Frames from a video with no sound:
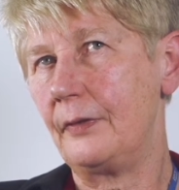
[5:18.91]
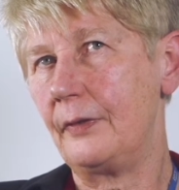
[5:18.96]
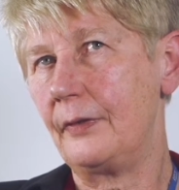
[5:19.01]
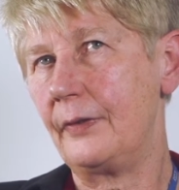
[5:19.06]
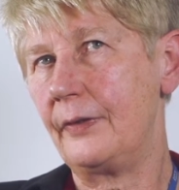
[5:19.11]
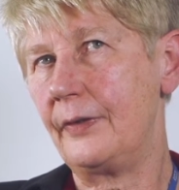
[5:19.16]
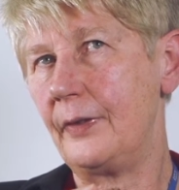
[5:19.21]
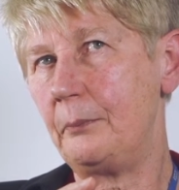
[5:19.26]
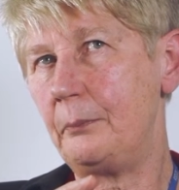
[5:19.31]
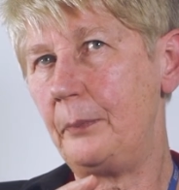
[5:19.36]

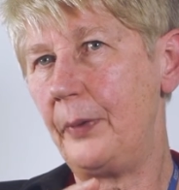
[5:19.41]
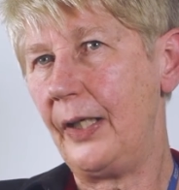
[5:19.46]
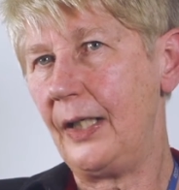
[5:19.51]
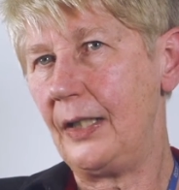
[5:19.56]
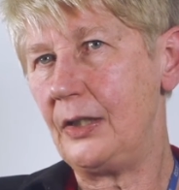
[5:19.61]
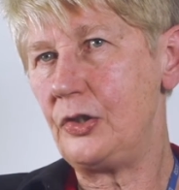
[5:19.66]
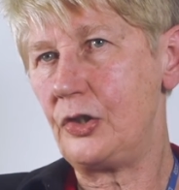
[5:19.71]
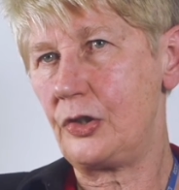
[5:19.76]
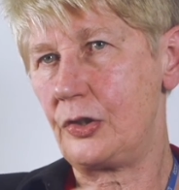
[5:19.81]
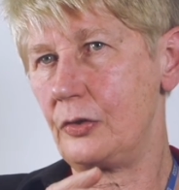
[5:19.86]
the
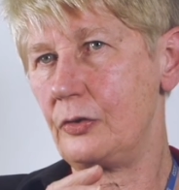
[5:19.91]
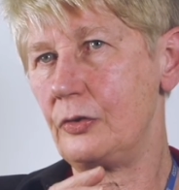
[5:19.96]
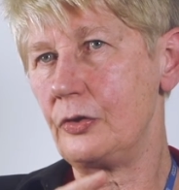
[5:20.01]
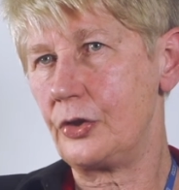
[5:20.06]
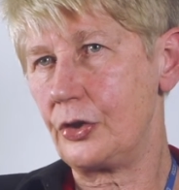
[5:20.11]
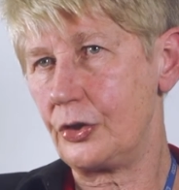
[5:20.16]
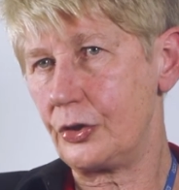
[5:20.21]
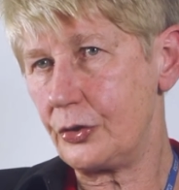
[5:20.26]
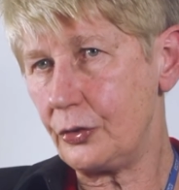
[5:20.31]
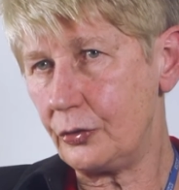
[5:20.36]
patient
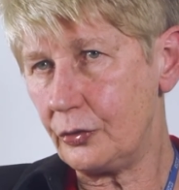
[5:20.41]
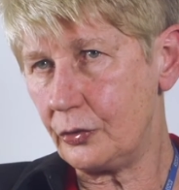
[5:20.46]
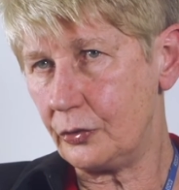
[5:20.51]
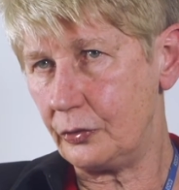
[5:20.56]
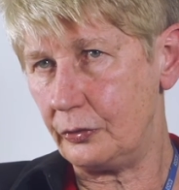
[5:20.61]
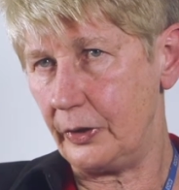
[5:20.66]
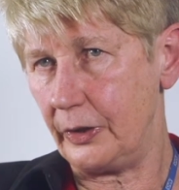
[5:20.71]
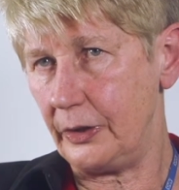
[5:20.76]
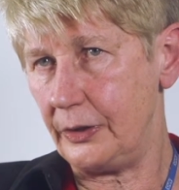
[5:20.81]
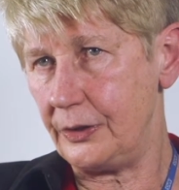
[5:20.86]

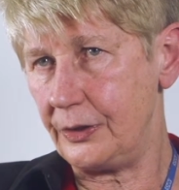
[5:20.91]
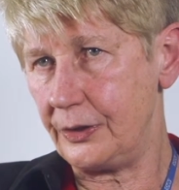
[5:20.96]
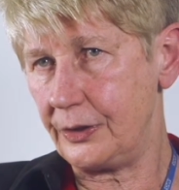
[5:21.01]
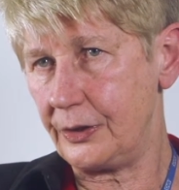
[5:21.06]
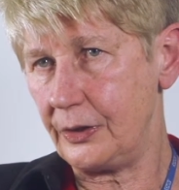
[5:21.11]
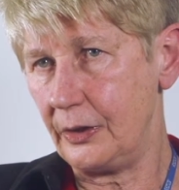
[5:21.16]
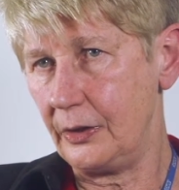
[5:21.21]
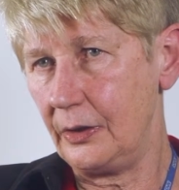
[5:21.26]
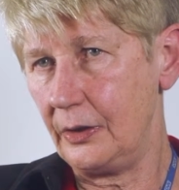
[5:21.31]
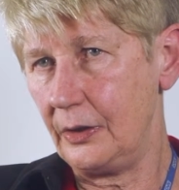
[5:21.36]

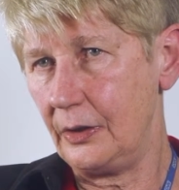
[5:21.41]
stories